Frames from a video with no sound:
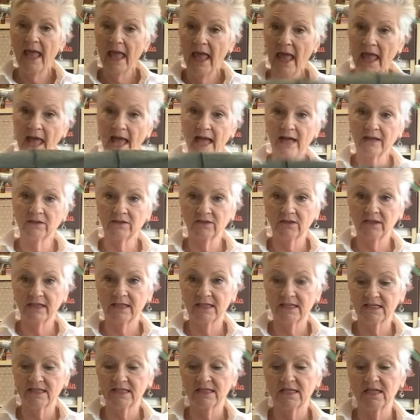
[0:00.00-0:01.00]
outer leg
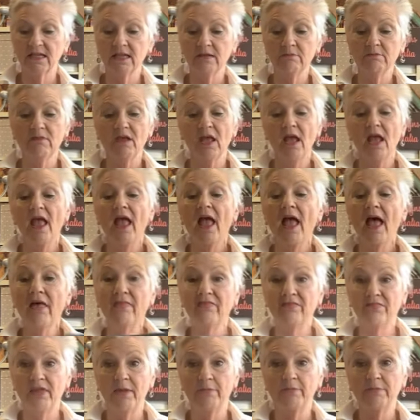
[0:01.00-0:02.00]
seam,
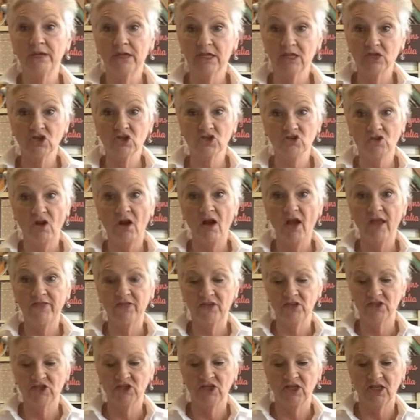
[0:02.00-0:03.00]
and then we can try the
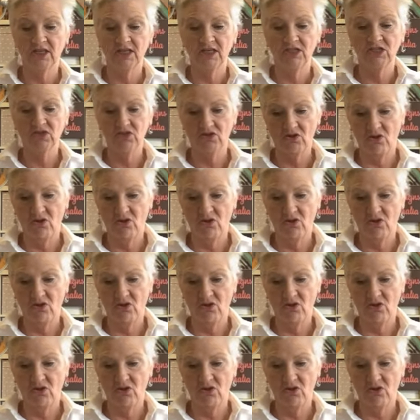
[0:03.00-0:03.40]
jeans